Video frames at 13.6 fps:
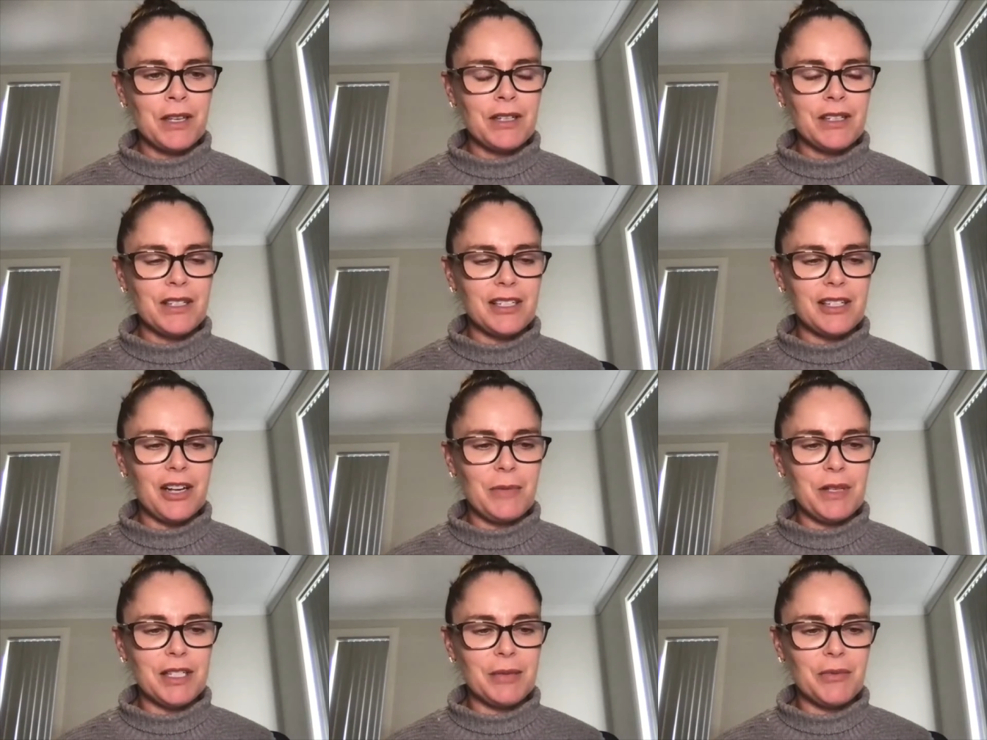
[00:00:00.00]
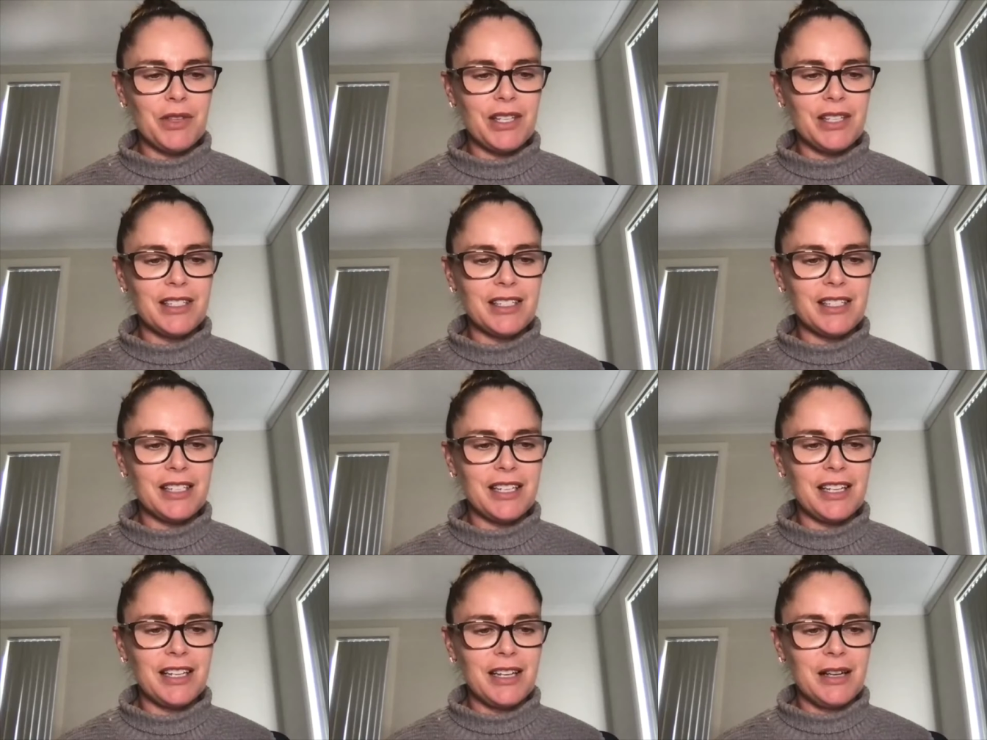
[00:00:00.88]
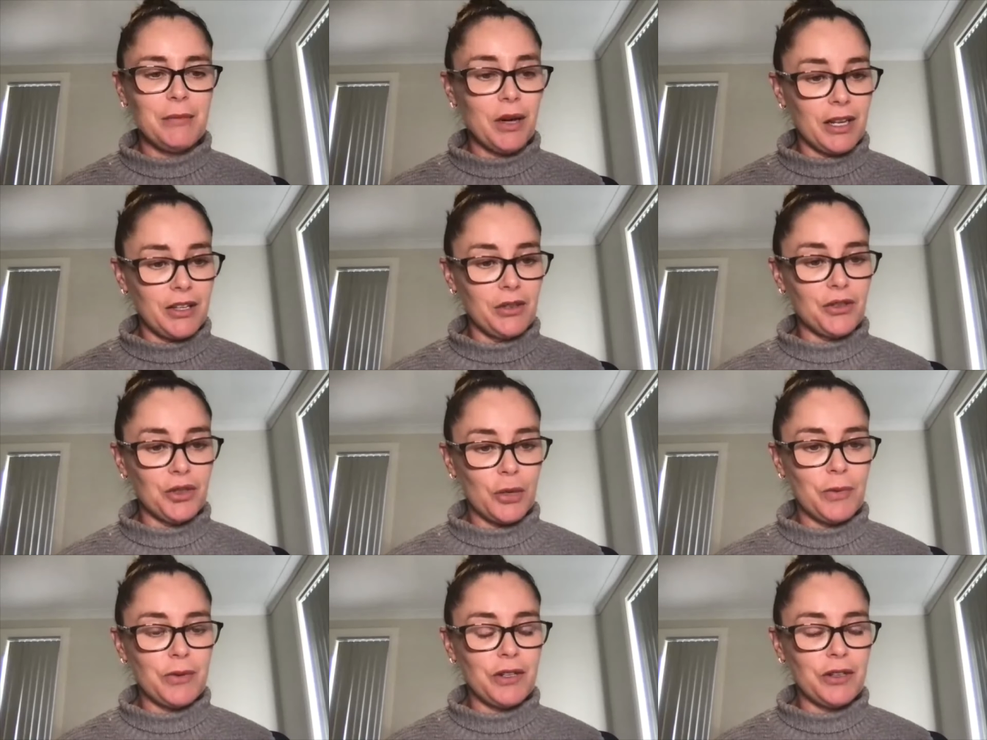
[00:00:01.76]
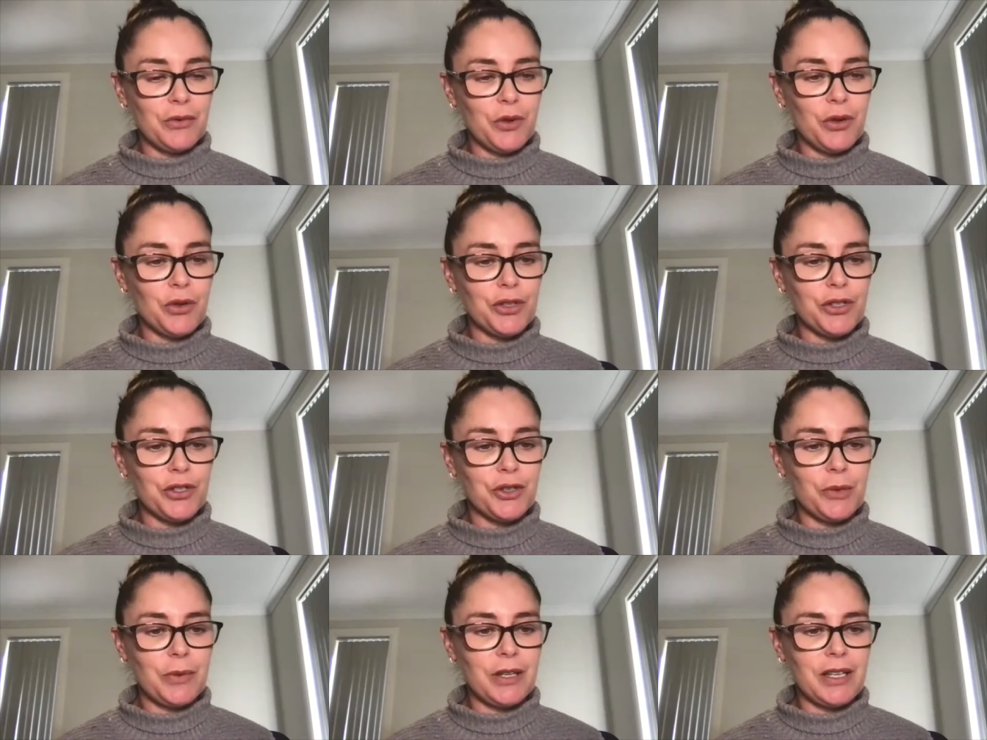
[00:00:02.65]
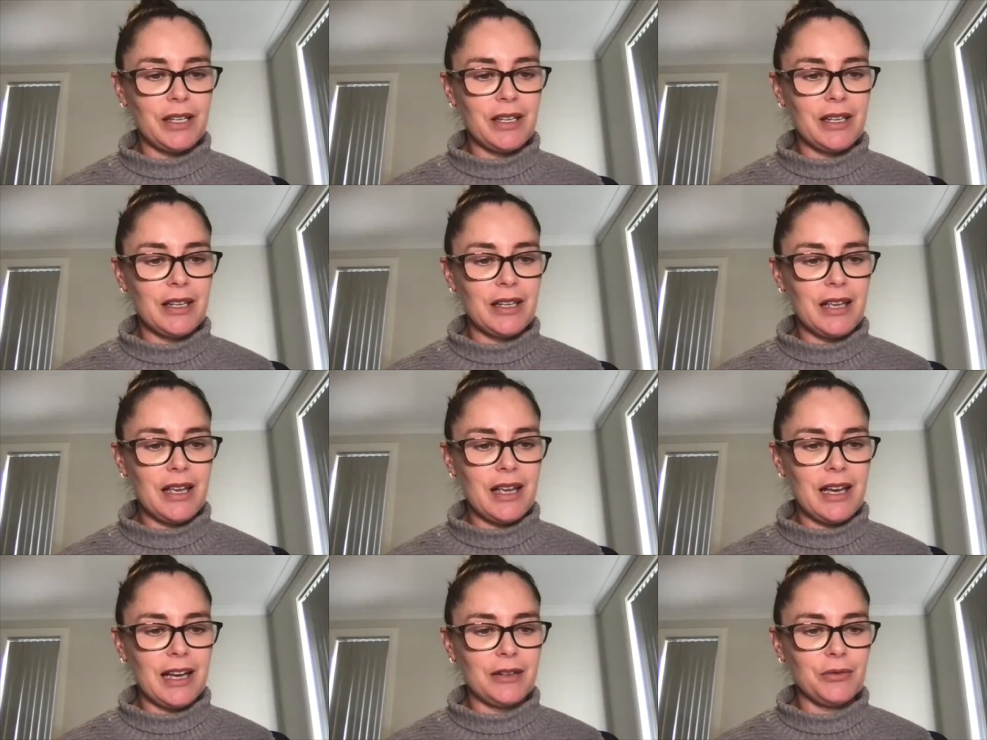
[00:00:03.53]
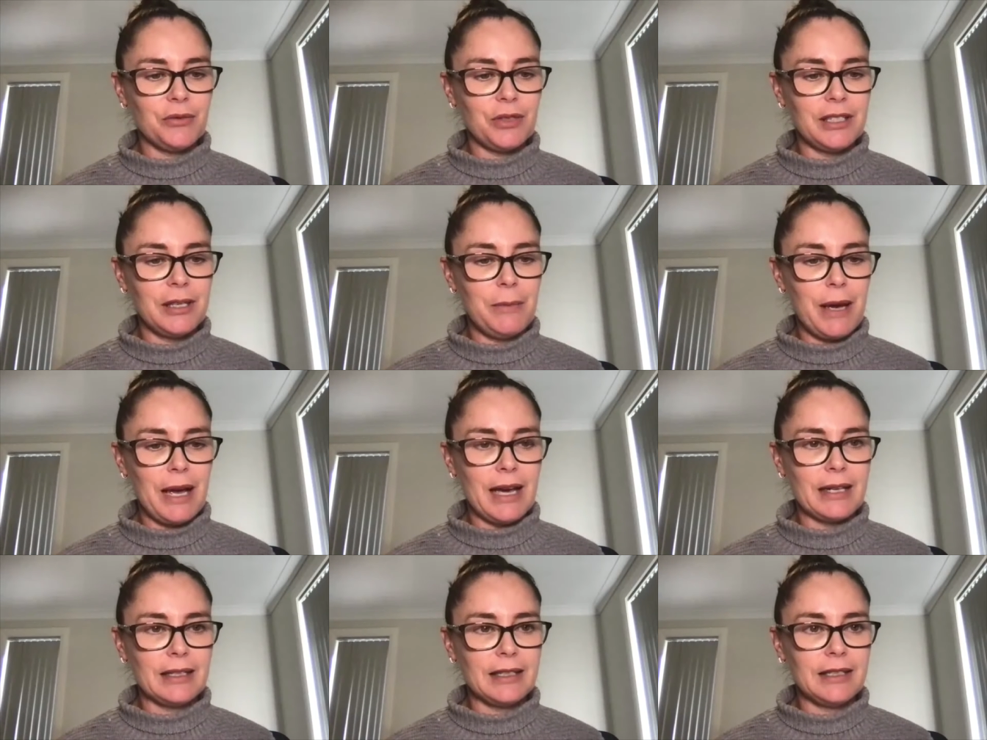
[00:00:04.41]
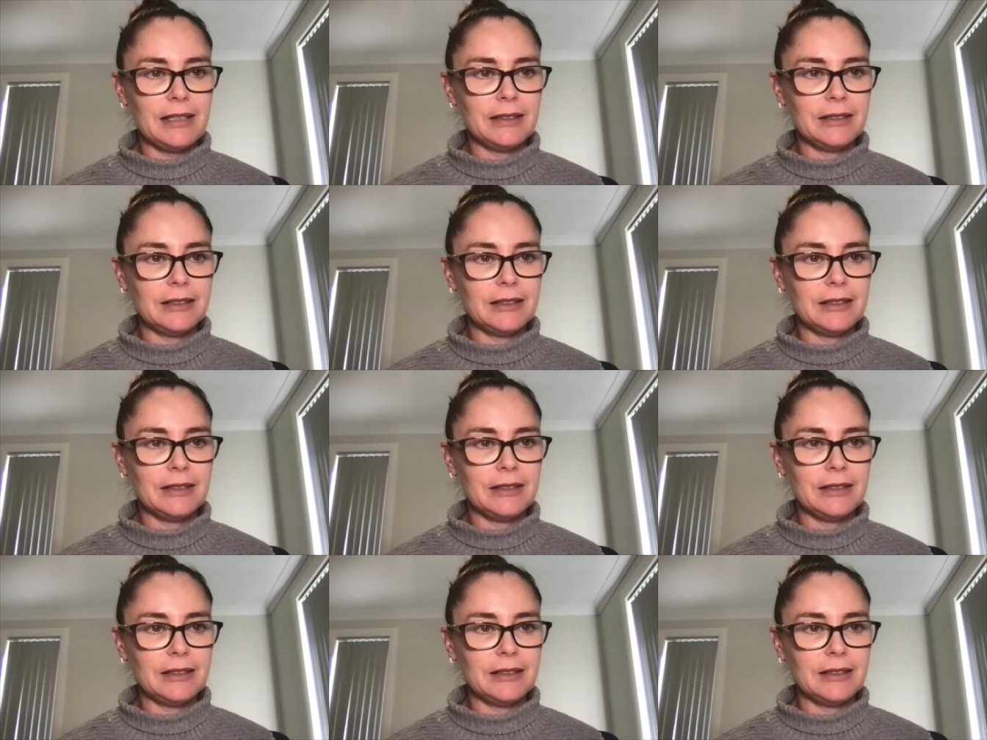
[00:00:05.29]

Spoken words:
Just type me some things to see. Might yours is dropping out really badly.